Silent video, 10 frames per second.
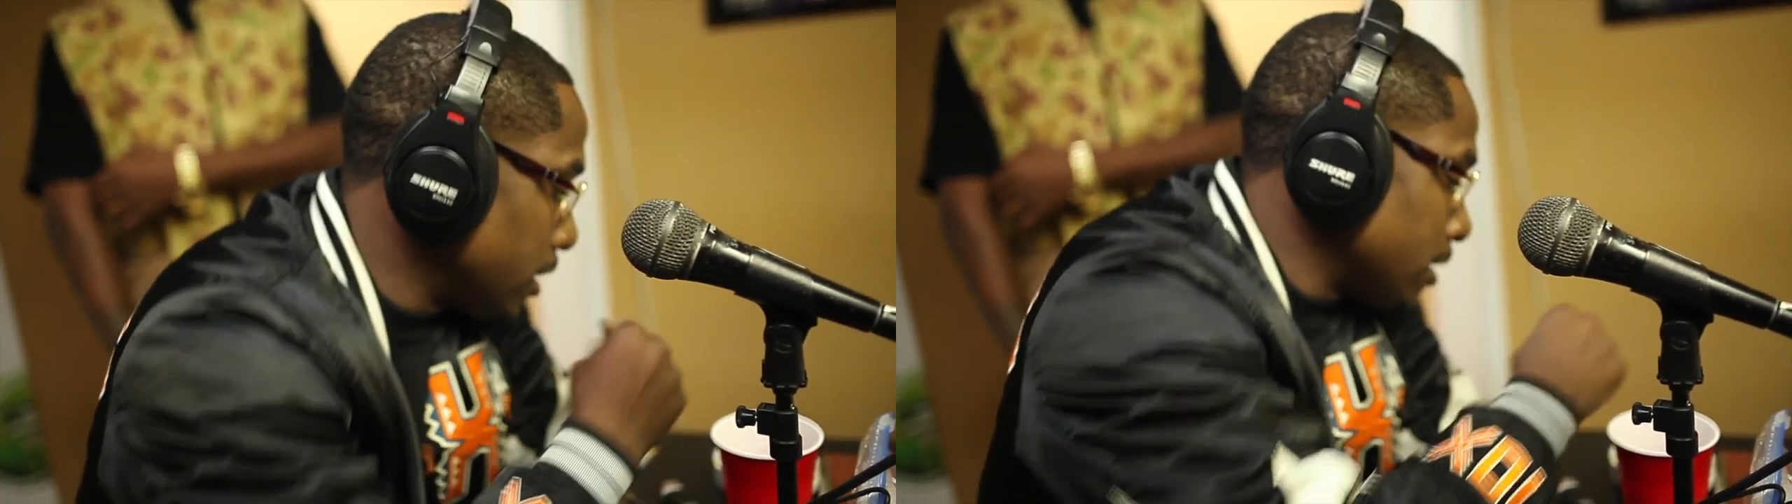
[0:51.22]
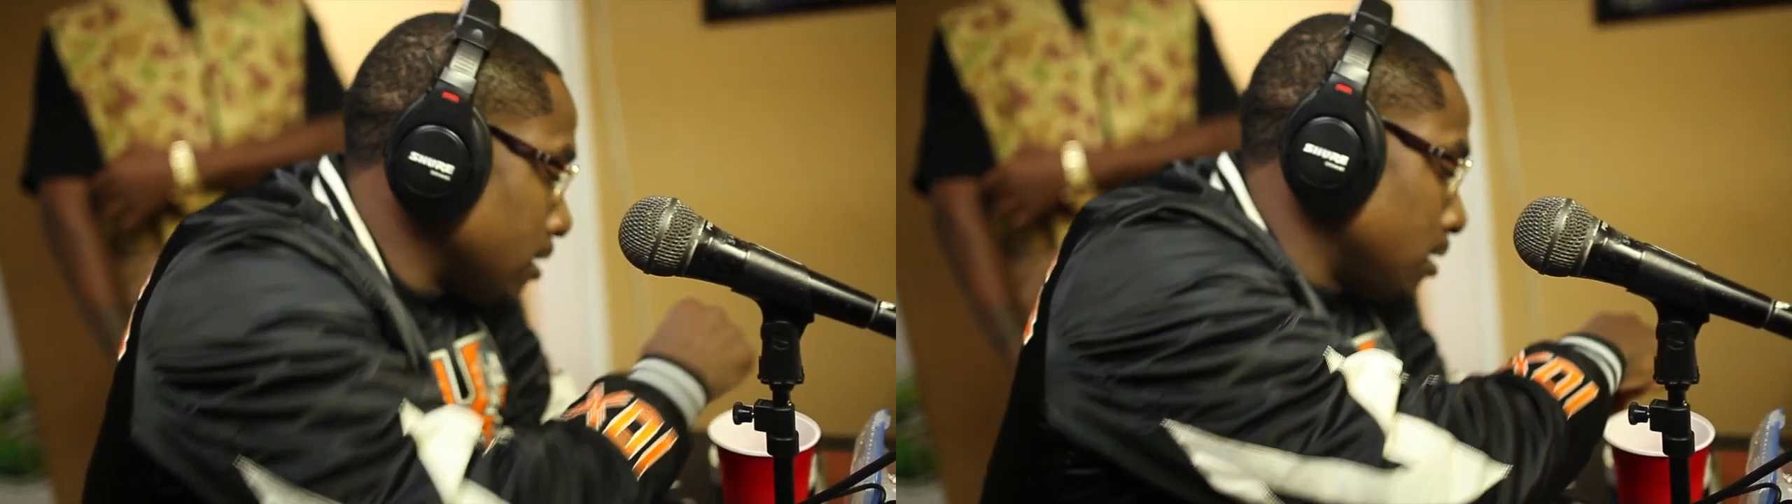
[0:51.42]
You
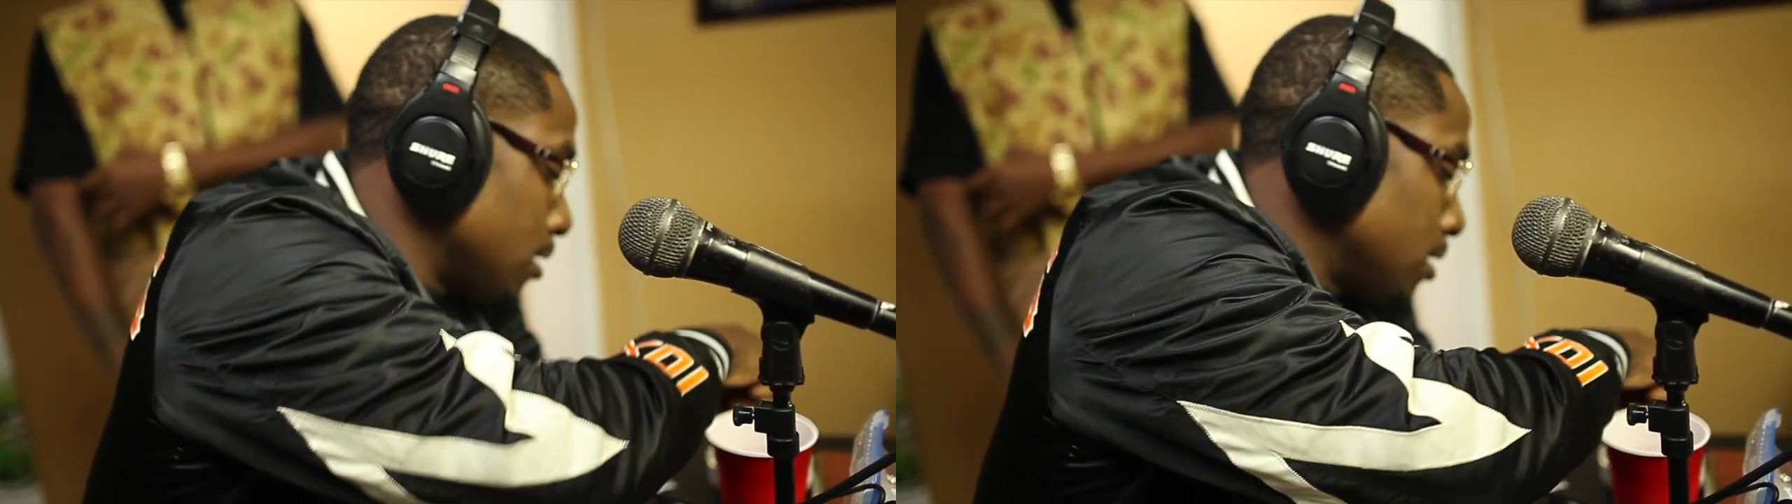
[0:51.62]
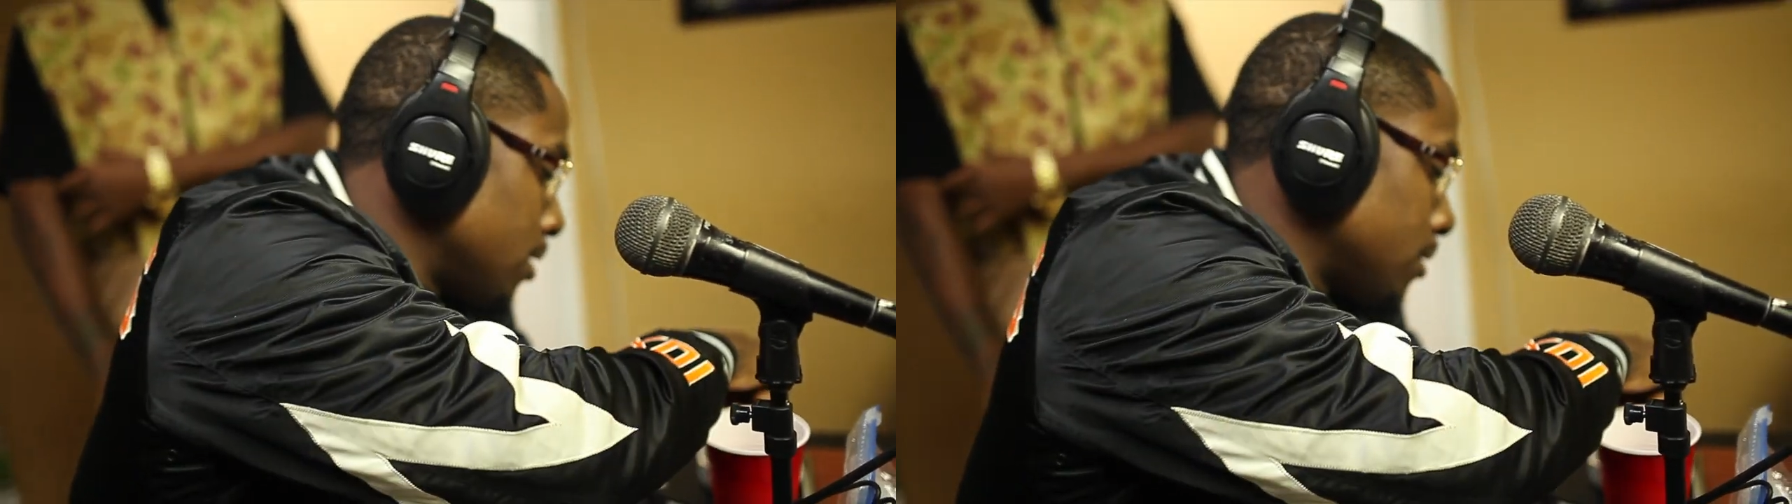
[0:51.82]

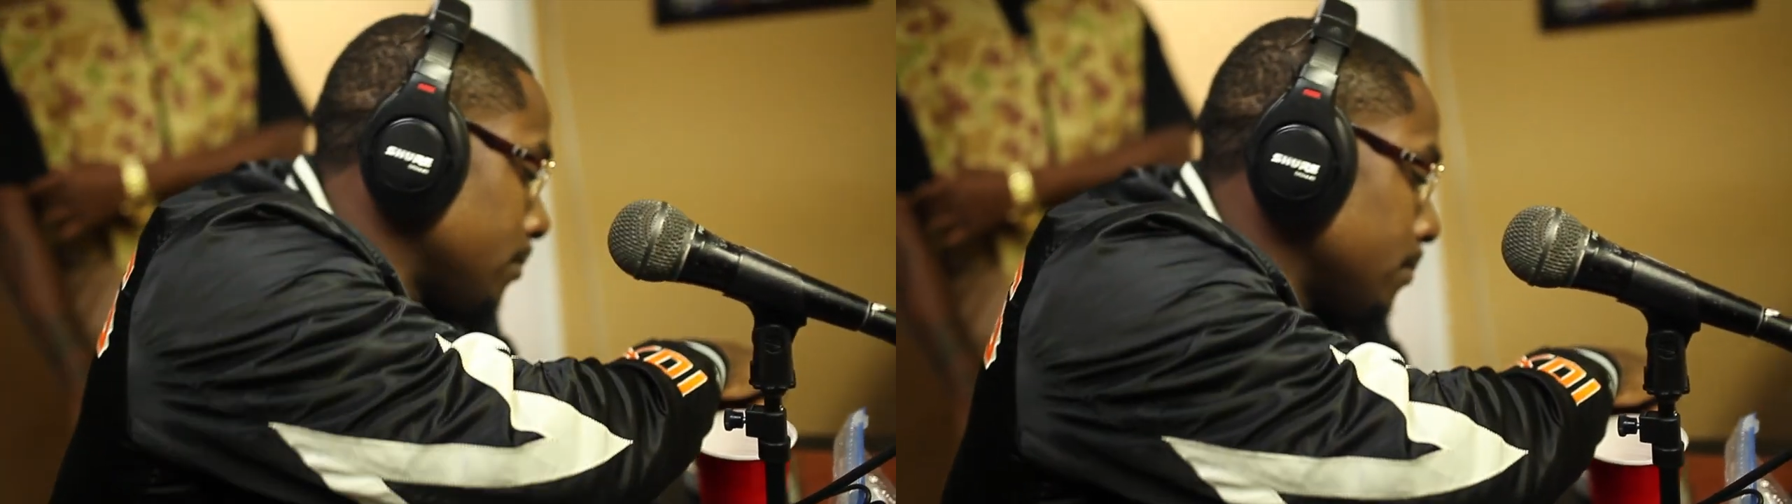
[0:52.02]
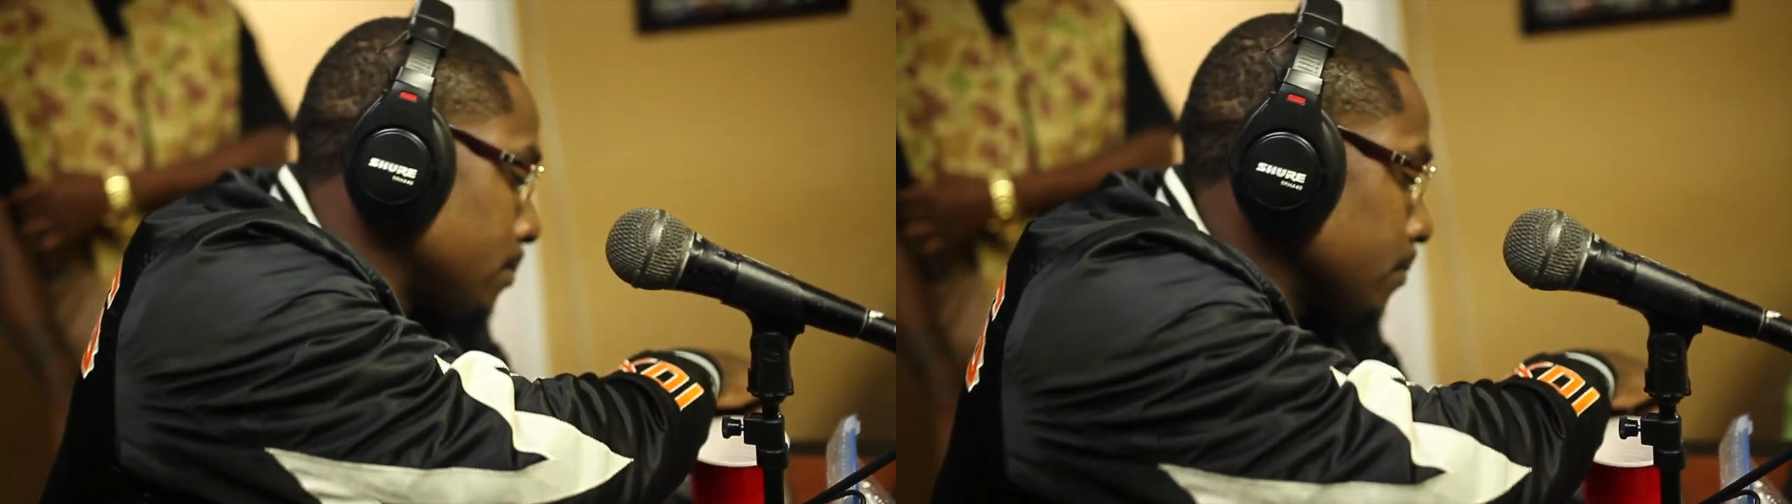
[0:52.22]
know
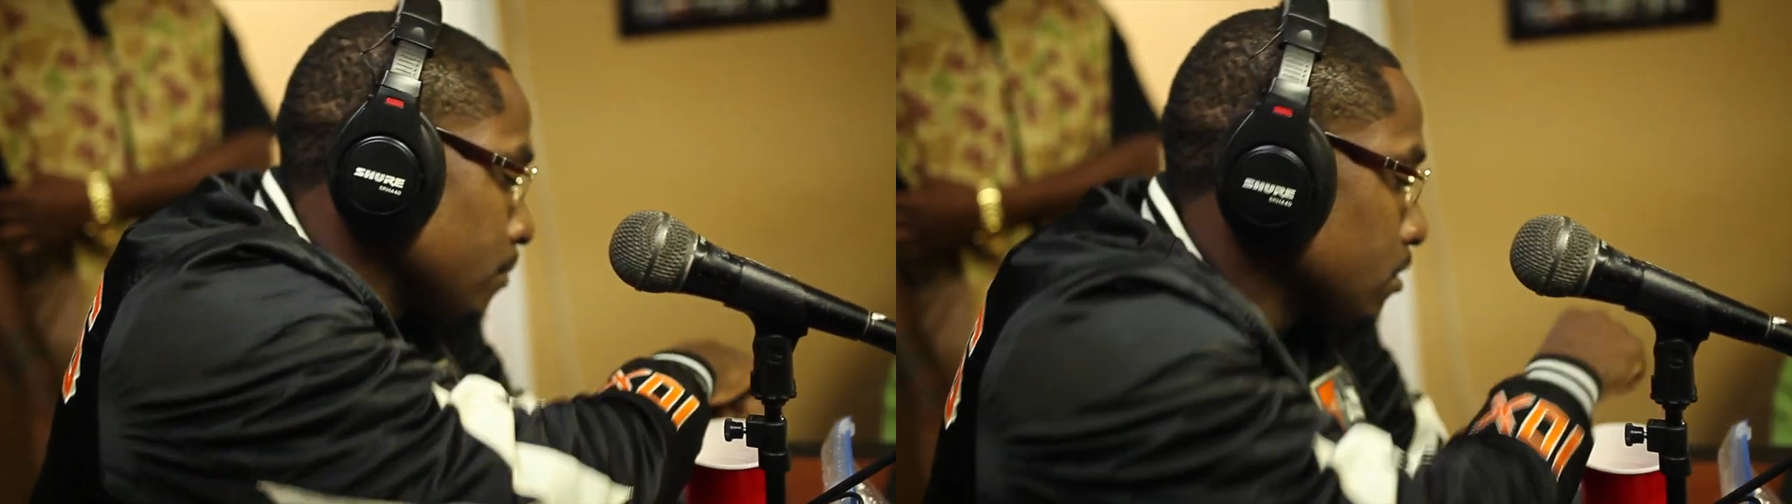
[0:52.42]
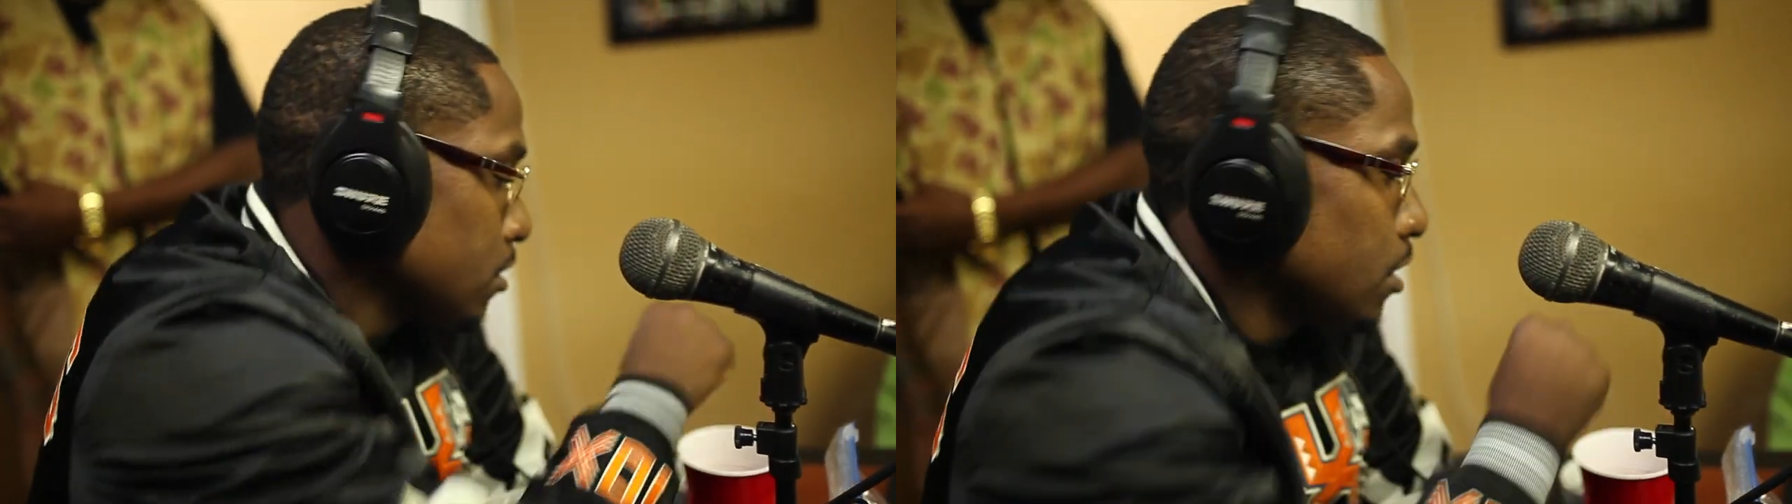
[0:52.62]

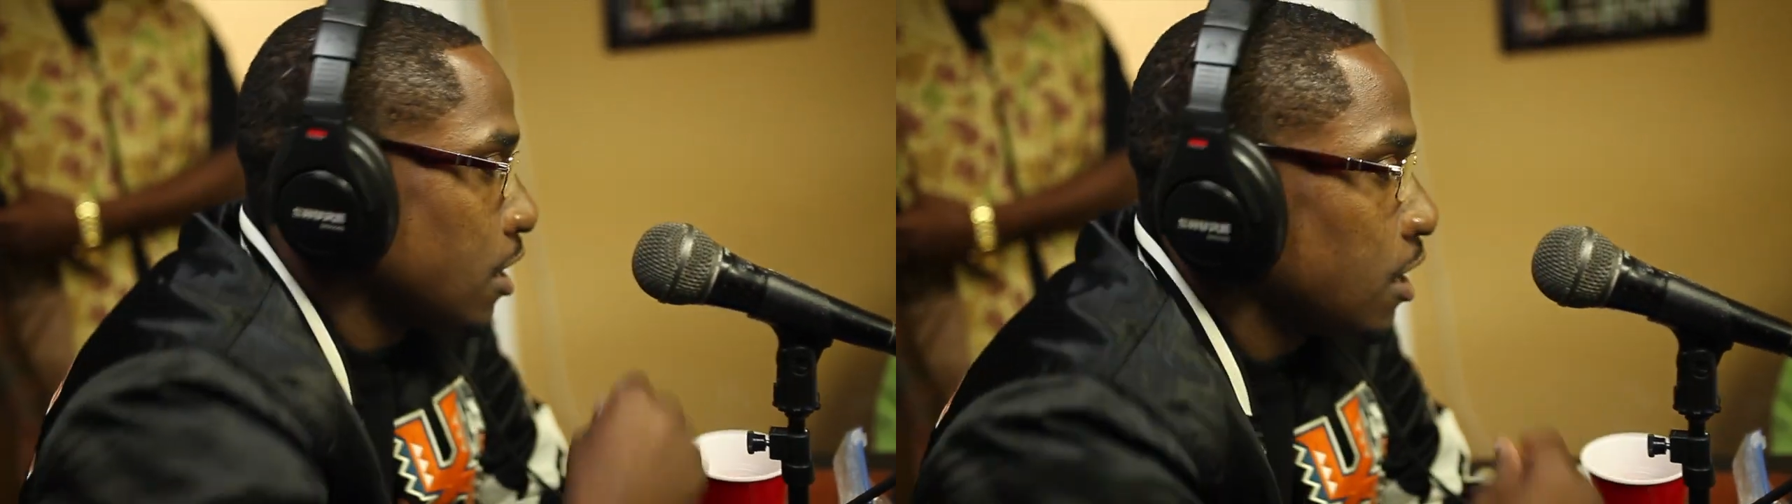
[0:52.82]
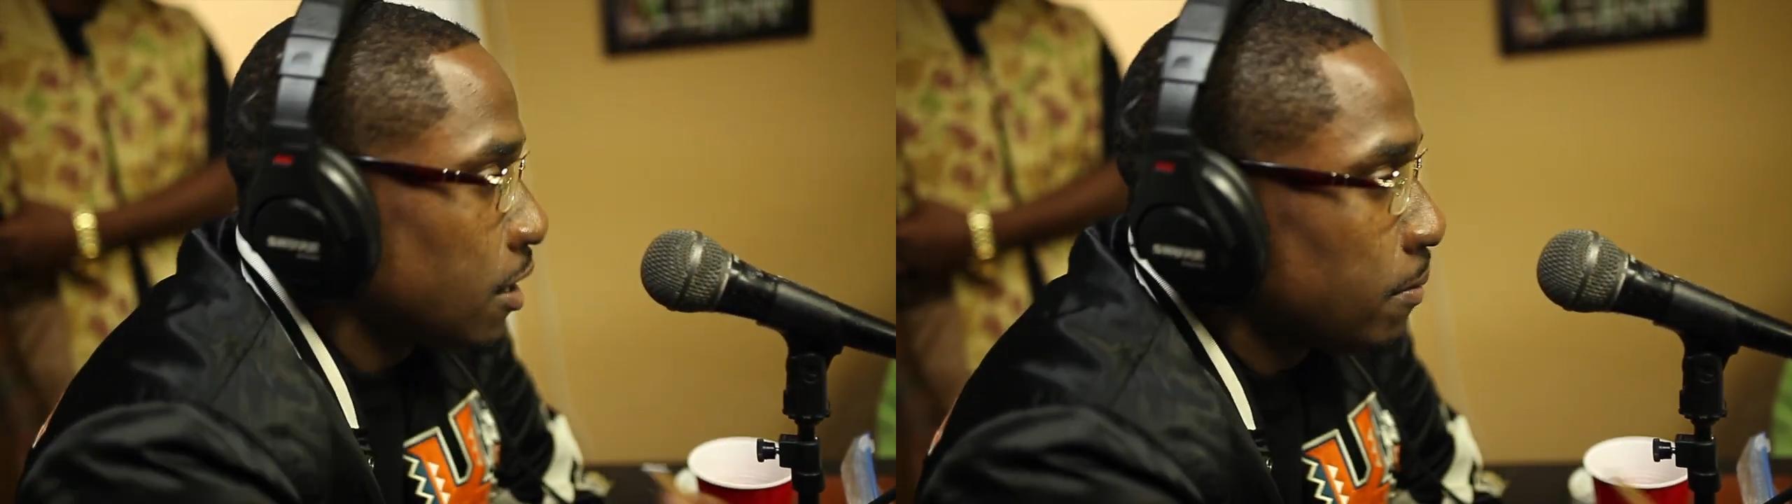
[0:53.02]

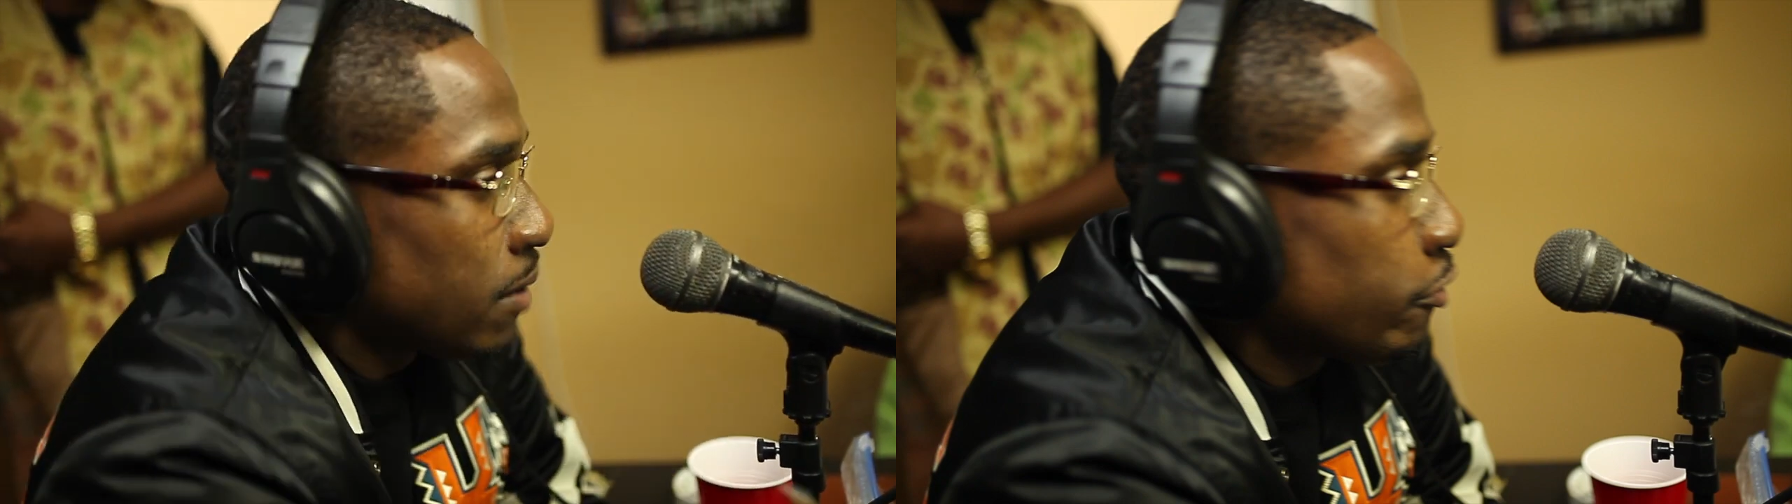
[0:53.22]
my